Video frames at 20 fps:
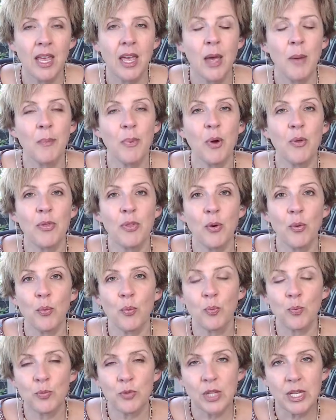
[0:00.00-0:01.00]
But
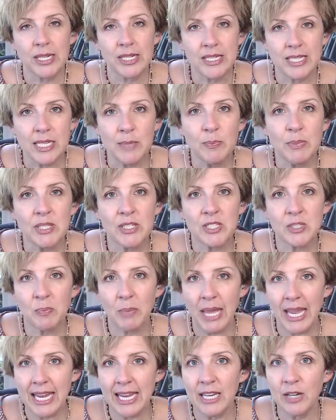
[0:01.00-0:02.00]
the deepest
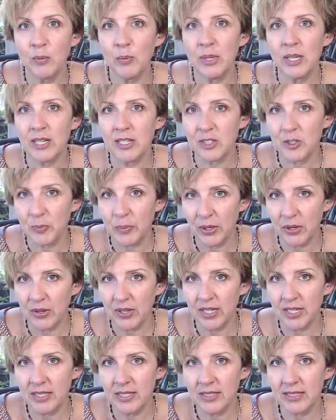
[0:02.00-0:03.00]
pain we
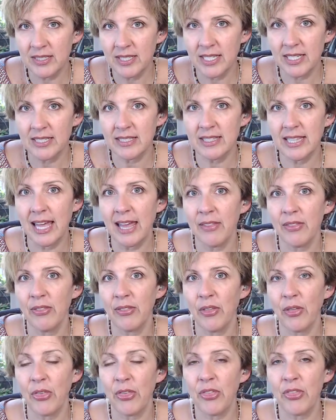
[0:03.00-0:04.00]
experience is that
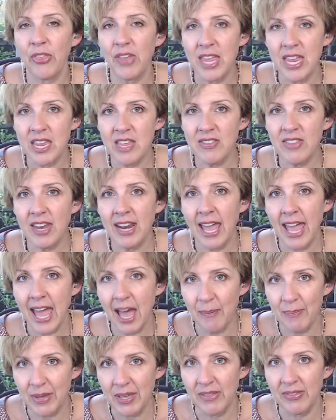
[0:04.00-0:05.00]
the thing that
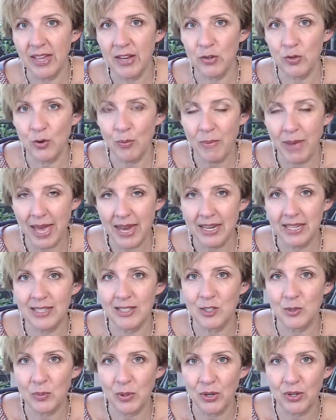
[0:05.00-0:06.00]
happened, that traumatic
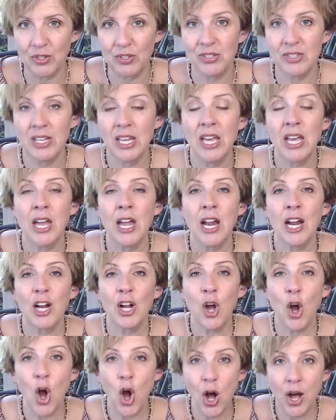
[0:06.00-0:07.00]
experience,
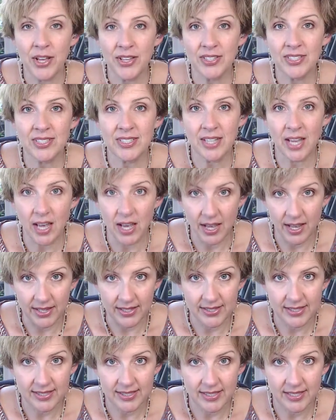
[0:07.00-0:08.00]
caused
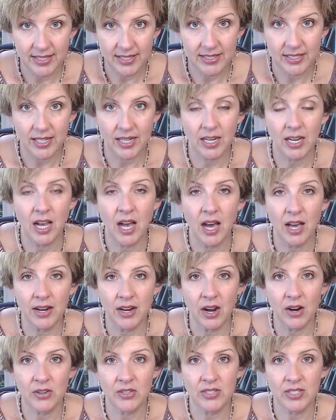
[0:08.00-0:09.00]
us to cut
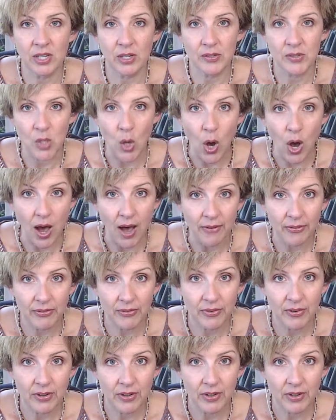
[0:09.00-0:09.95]
ourselves off